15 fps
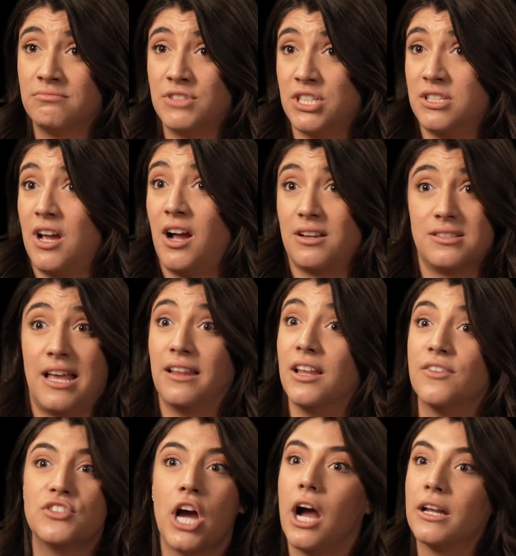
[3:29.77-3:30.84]
to talk, because I
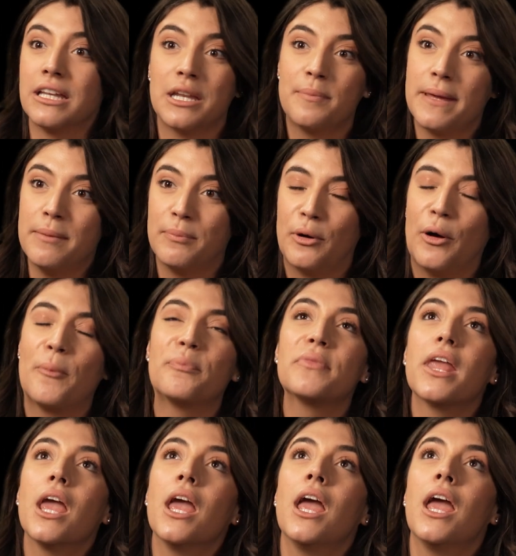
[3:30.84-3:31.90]
love talking to people.
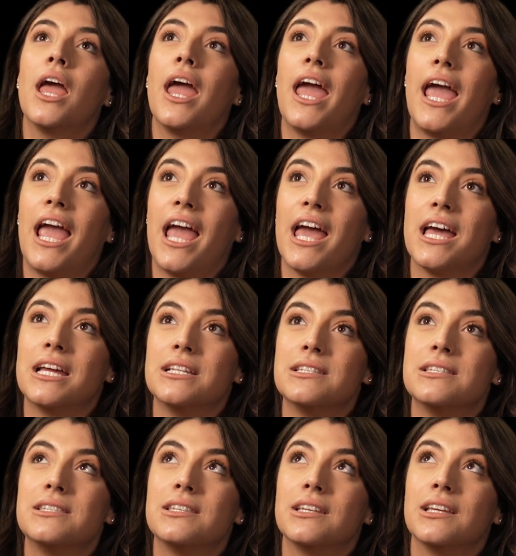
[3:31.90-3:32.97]
And